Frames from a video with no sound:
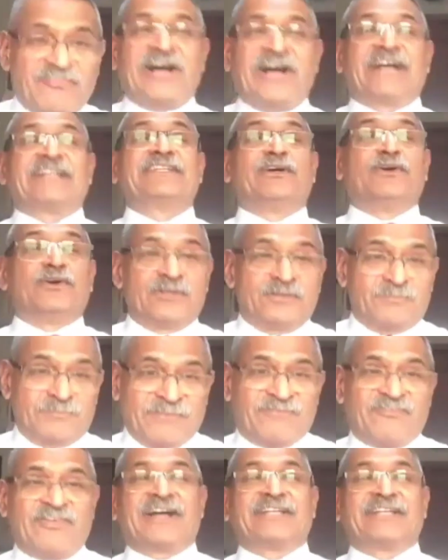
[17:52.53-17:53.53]
father
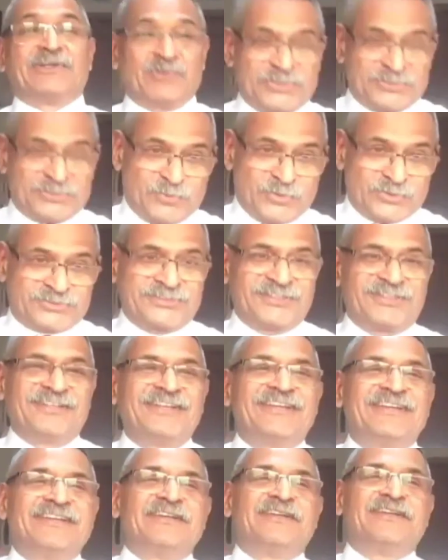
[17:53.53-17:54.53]
was
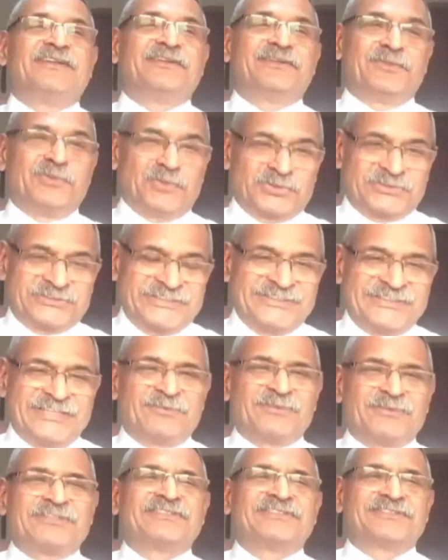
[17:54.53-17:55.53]
posted those days.
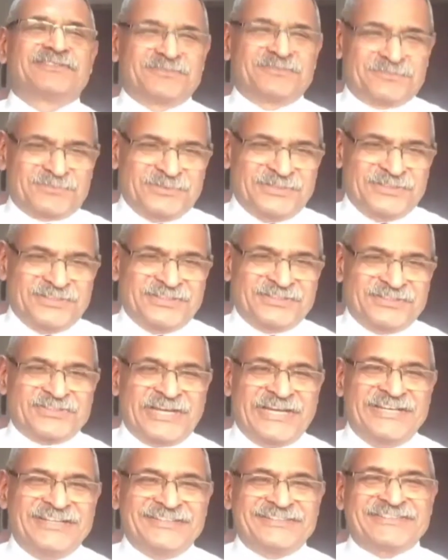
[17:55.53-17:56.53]
I was a
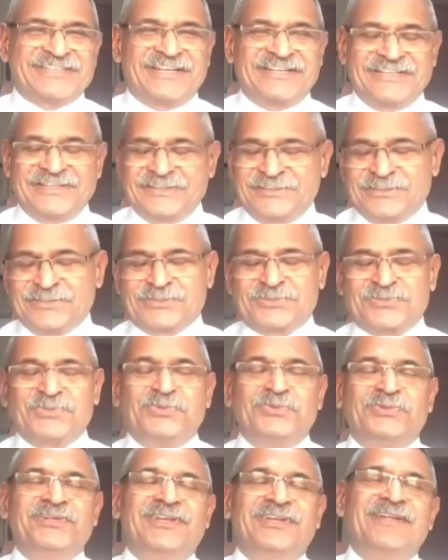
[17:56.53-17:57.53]
child studying in the
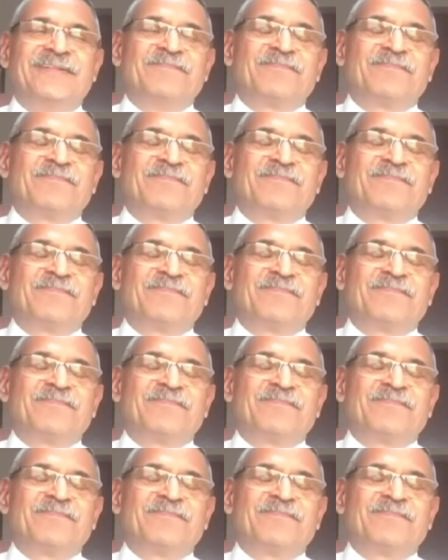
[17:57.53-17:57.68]
school.